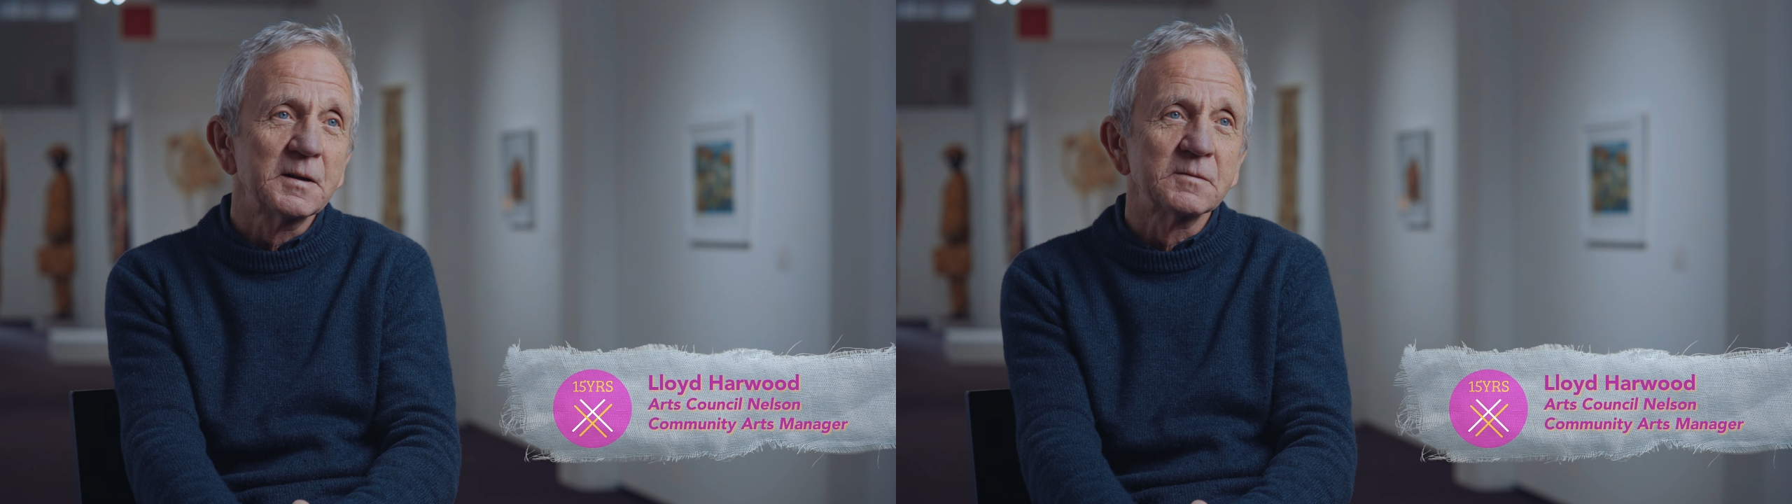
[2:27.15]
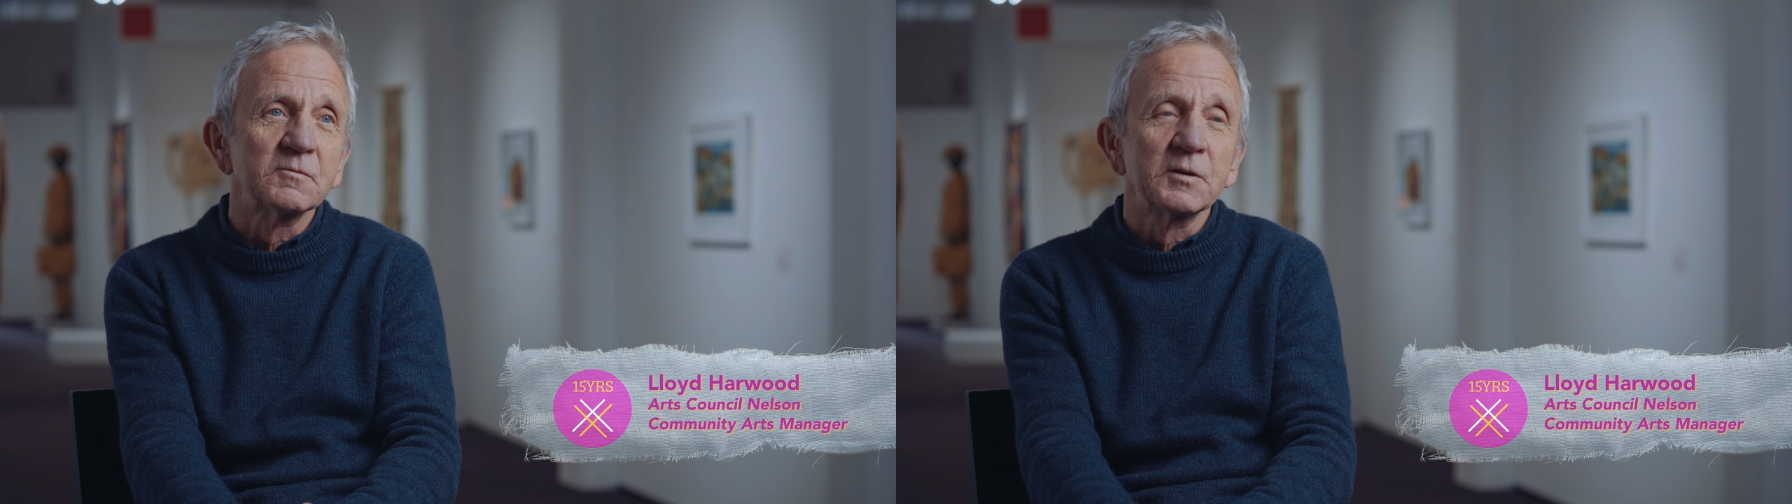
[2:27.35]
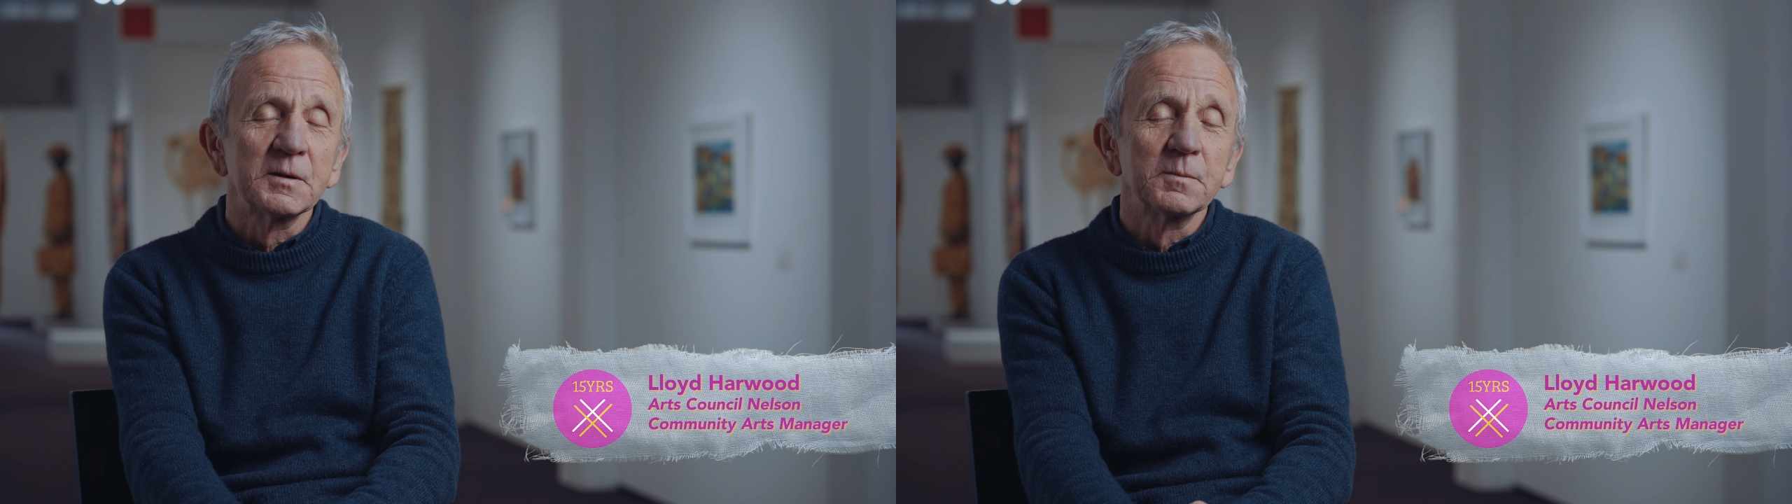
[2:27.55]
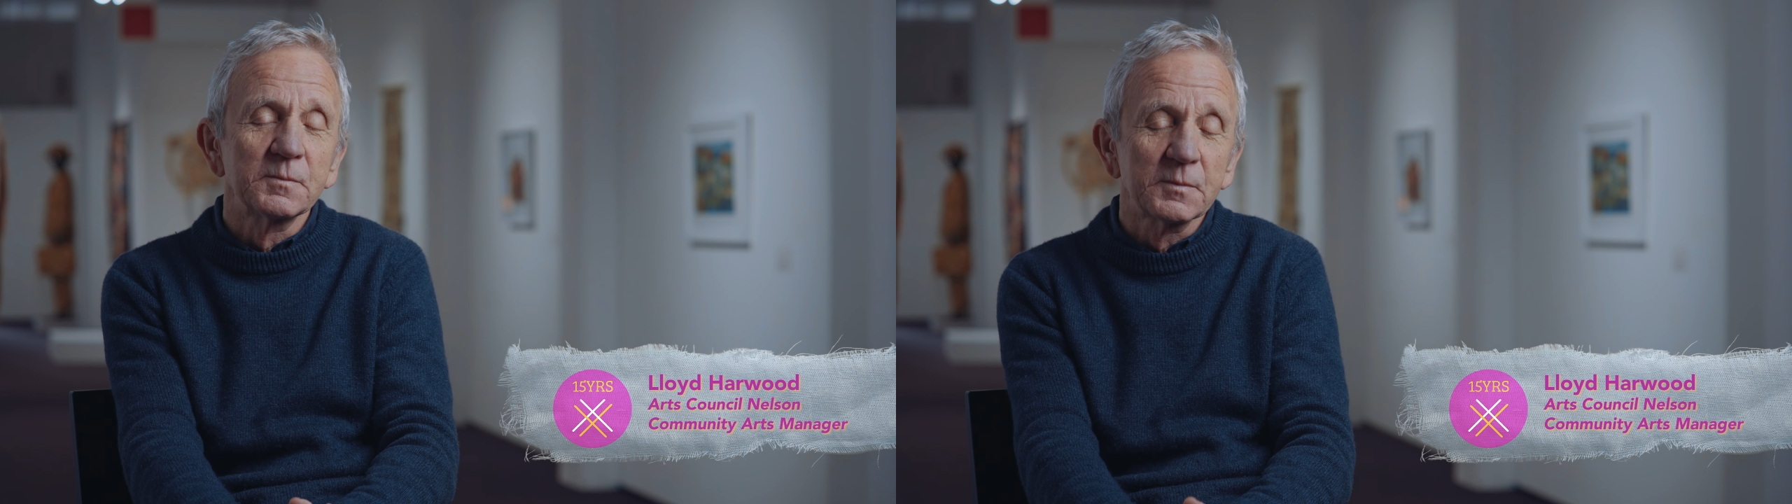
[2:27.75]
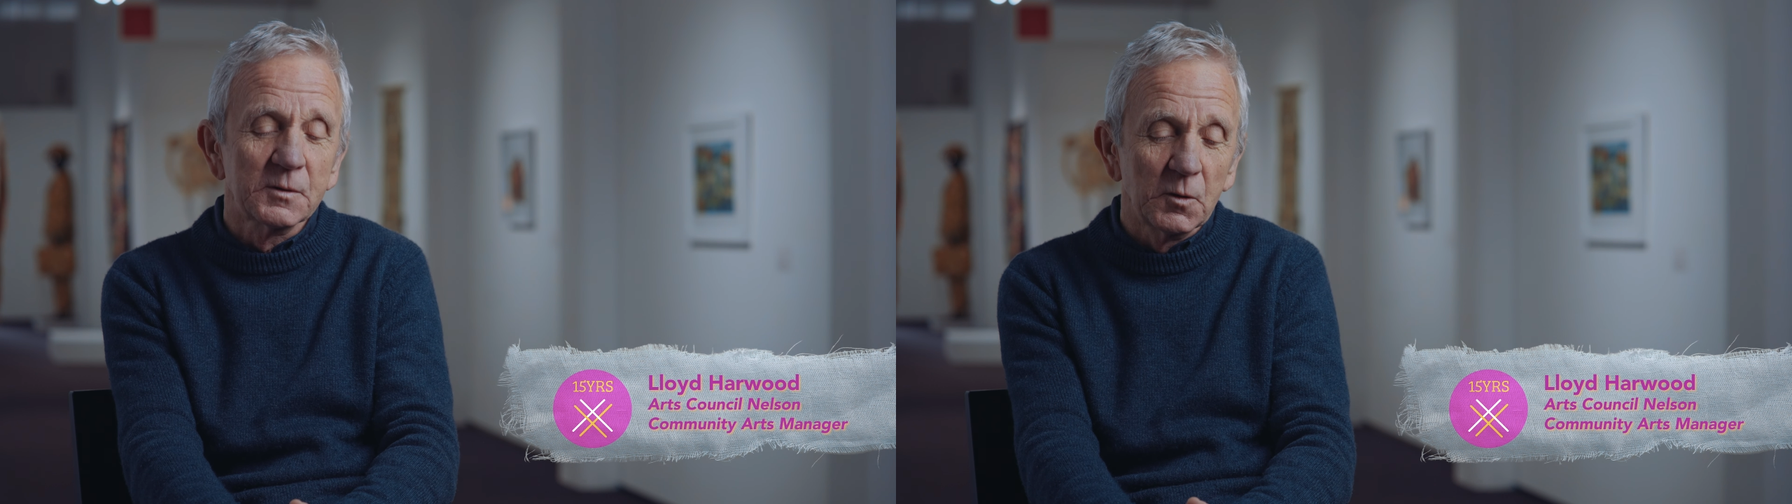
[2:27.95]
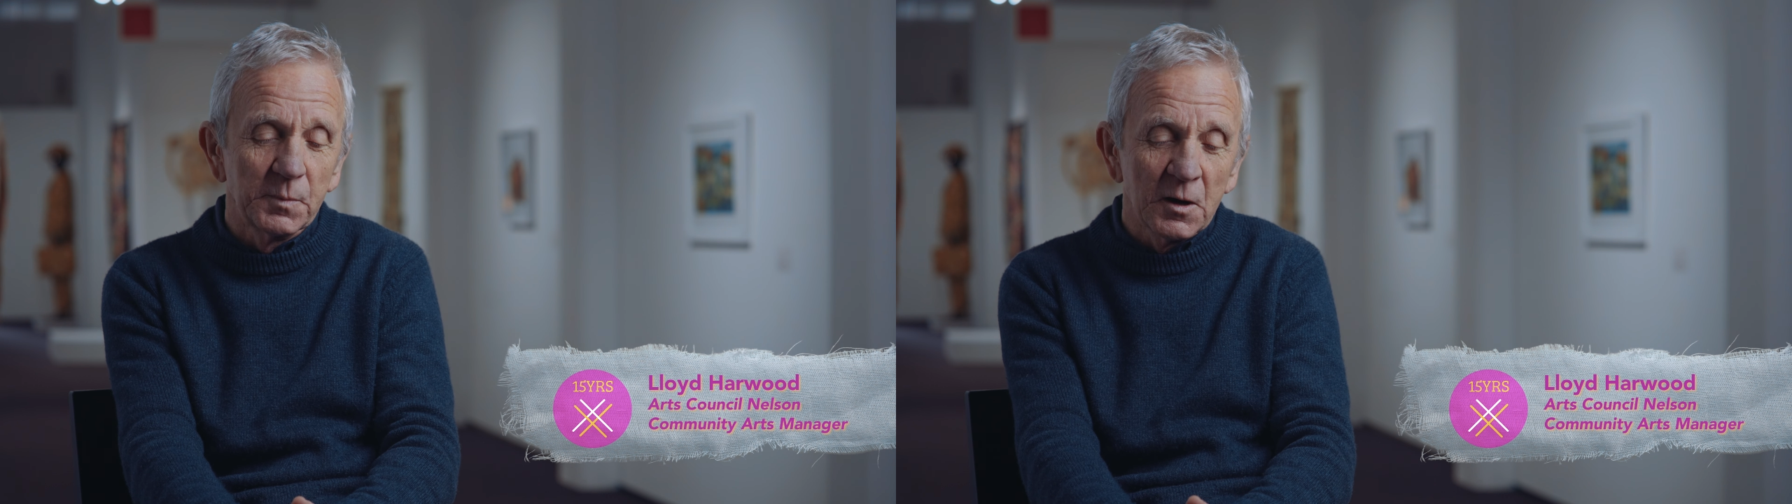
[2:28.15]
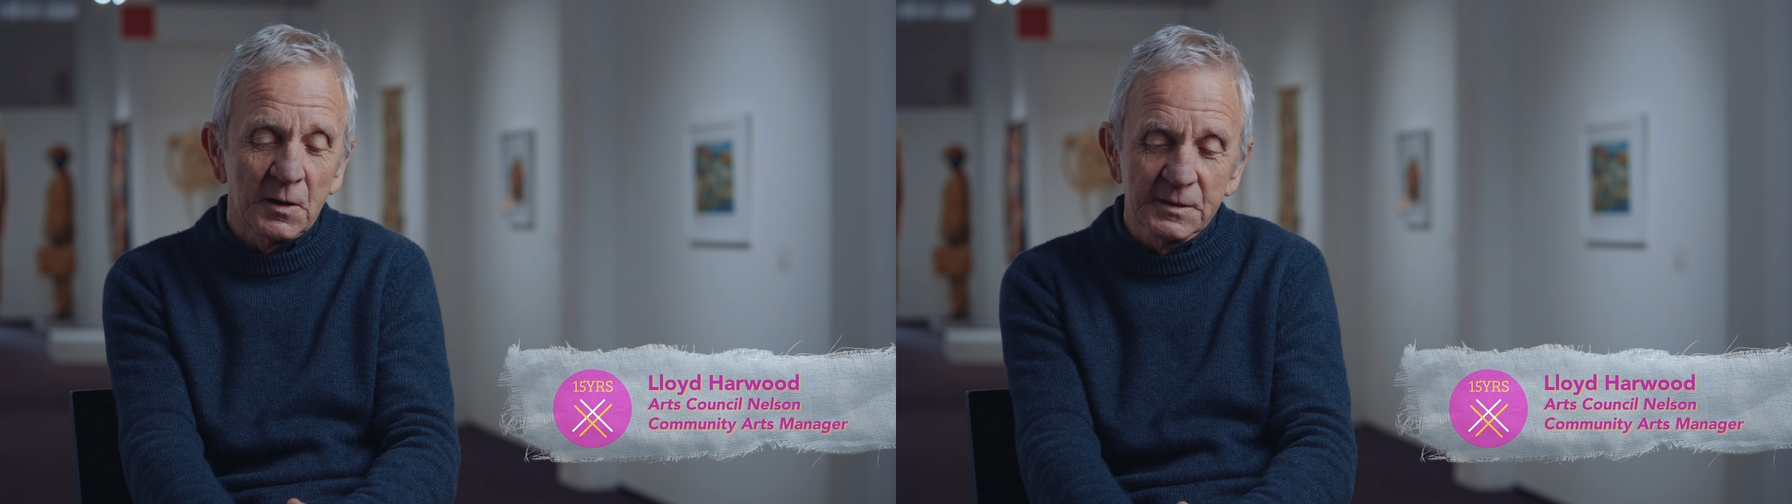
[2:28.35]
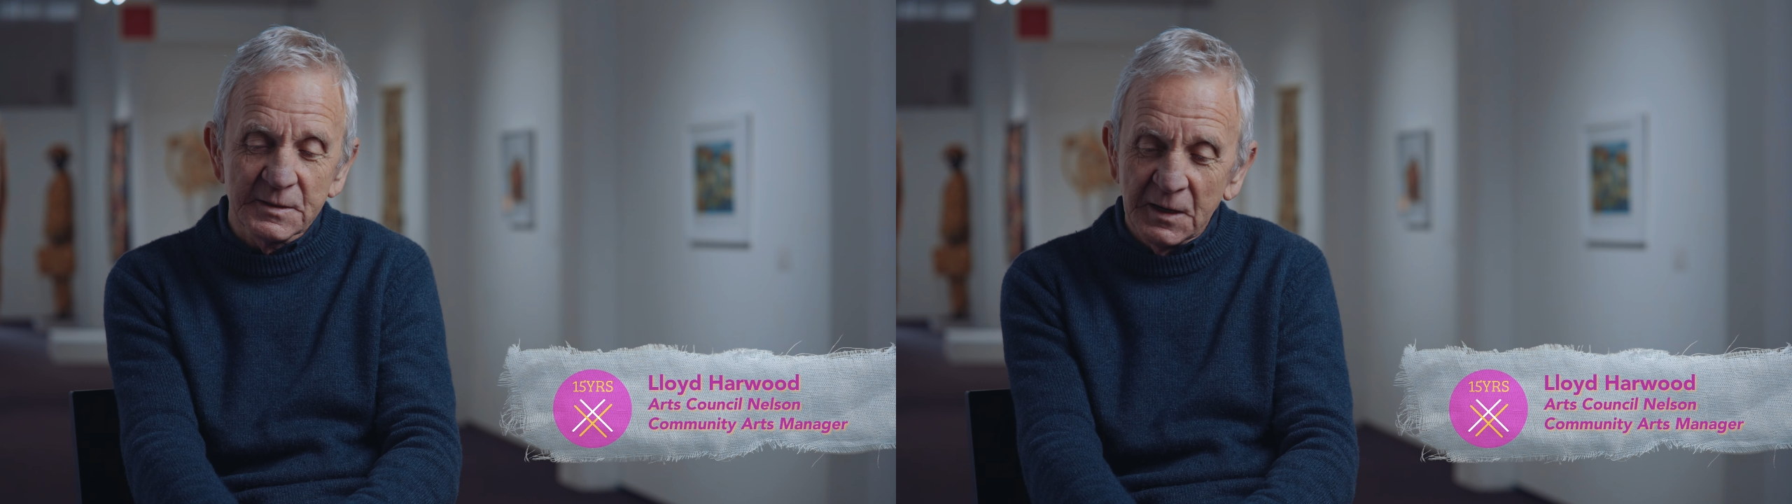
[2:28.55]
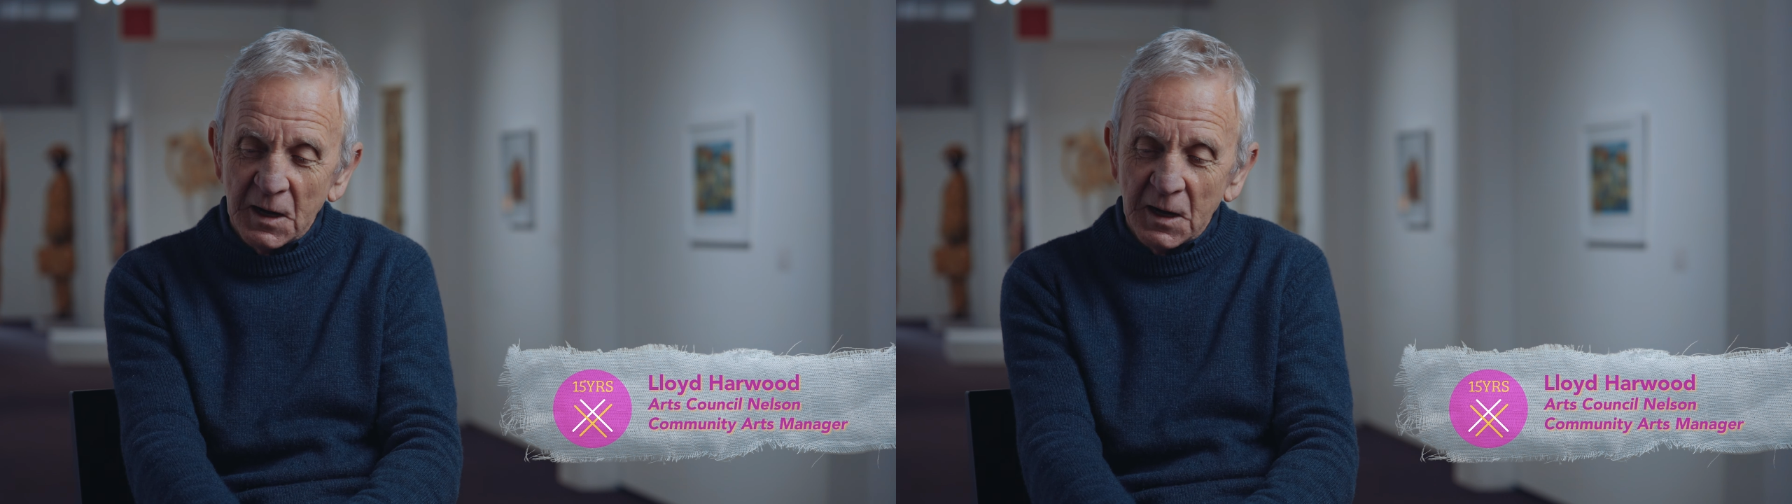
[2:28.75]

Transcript: and really got behind us.